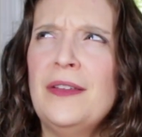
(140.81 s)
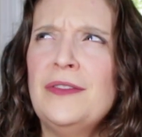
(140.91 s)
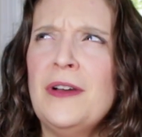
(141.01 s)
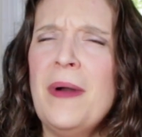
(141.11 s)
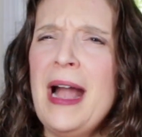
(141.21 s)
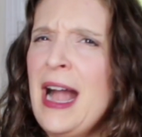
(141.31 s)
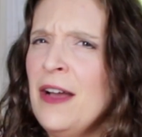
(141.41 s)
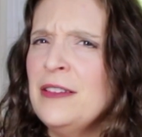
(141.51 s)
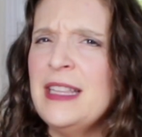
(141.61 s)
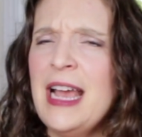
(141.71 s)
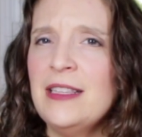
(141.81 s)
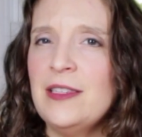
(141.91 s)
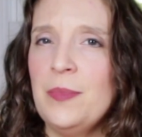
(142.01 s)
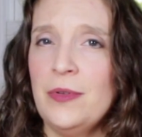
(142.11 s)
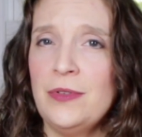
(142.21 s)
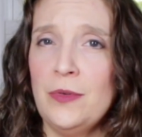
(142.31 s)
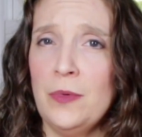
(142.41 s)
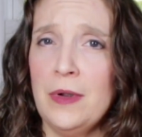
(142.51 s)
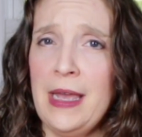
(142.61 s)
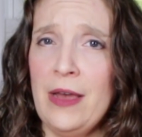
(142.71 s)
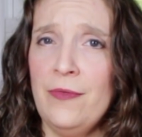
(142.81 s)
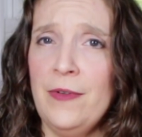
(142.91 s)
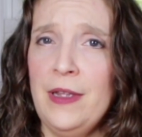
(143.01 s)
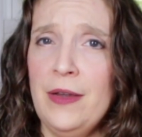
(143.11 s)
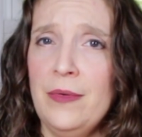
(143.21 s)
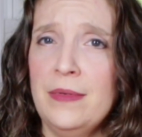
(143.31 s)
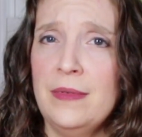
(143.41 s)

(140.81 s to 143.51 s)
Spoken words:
So how's that supposed to work out for you?